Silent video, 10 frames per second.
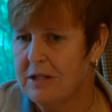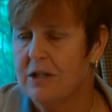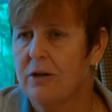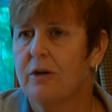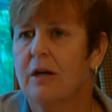
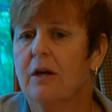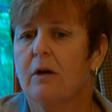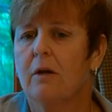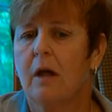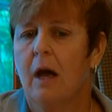
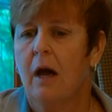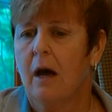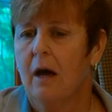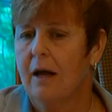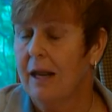material,
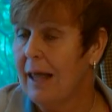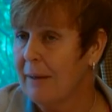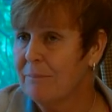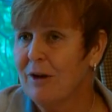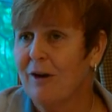
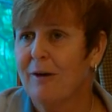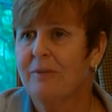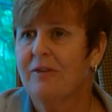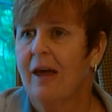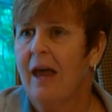
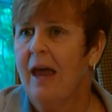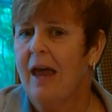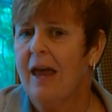laptops,